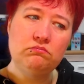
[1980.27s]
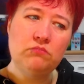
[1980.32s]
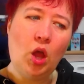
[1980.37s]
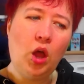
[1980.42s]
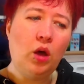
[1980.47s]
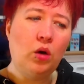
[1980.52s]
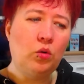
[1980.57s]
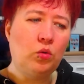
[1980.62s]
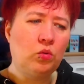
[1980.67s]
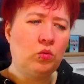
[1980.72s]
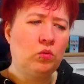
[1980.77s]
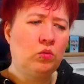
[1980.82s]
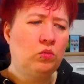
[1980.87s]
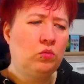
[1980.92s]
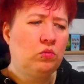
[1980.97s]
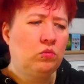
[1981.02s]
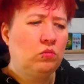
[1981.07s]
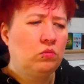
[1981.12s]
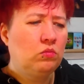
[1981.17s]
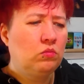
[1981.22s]
Oh,
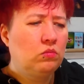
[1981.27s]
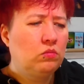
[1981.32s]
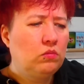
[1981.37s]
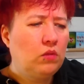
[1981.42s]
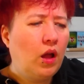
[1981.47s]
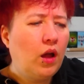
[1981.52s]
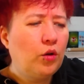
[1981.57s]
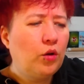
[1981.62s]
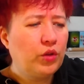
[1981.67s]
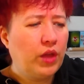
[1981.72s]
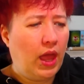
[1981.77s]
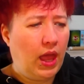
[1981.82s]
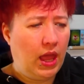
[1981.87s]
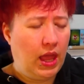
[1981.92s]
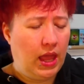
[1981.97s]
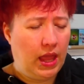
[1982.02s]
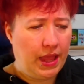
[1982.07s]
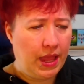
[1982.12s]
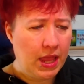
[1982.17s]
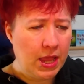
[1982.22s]

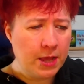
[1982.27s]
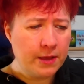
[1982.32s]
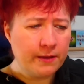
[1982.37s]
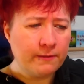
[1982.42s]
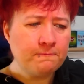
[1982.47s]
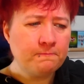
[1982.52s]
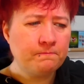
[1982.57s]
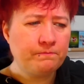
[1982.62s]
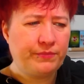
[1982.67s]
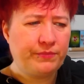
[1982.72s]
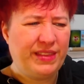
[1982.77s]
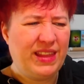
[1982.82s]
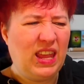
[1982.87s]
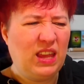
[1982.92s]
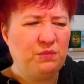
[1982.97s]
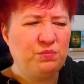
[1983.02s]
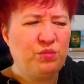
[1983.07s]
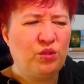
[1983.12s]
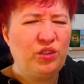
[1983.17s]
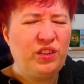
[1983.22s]
okay.
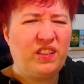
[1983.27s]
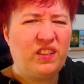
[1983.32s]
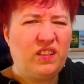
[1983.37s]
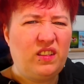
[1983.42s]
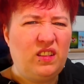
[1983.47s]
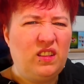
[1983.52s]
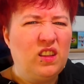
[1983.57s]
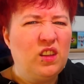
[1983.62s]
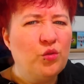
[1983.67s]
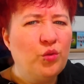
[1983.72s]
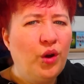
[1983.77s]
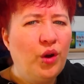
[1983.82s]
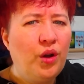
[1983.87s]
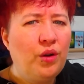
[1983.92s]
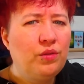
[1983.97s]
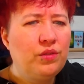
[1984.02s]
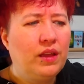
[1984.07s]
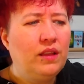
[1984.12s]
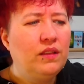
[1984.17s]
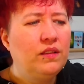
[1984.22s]
Point
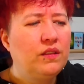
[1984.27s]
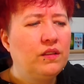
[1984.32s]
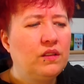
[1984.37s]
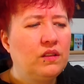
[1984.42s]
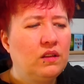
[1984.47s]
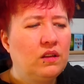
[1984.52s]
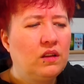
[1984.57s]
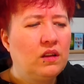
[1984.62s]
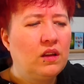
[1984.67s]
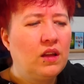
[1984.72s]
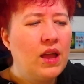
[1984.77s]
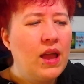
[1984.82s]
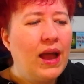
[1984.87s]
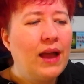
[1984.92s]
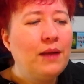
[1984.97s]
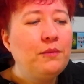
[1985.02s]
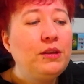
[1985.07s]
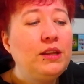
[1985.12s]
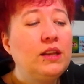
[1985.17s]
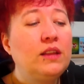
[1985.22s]
0 that's
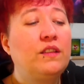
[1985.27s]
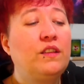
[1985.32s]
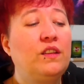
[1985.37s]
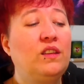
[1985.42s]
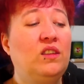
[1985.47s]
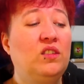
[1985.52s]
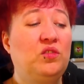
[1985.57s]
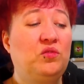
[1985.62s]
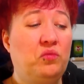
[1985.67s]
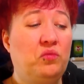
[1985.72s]
I mean it's a good